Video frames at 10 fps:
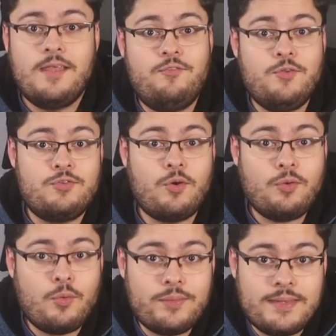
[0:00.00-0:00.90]
If you don't
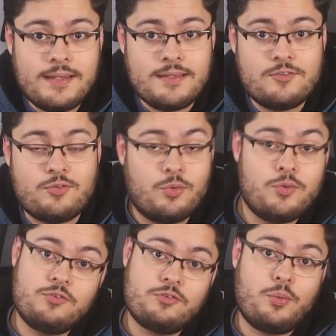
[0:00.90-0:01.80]
know what that is, or
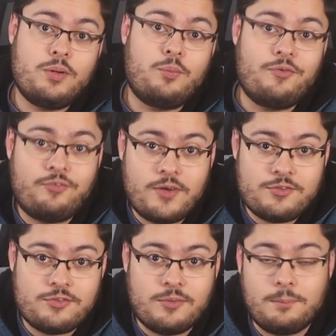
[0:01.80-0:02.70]
you just want a
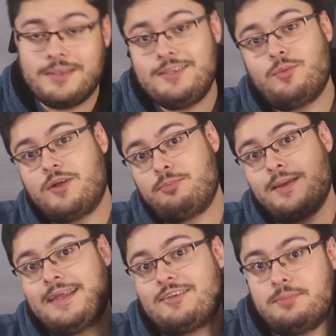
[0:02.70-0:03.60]
refresher, please watch
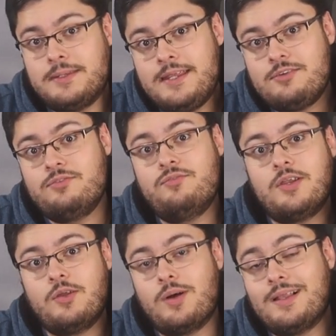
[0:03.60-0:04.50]
my explanation
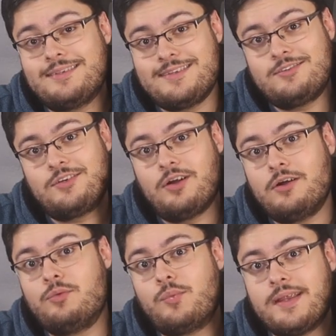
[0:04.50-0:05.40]
video. I'll attach a
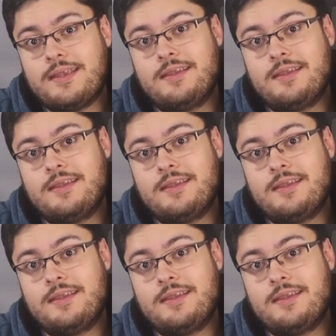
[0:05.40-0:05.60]
card right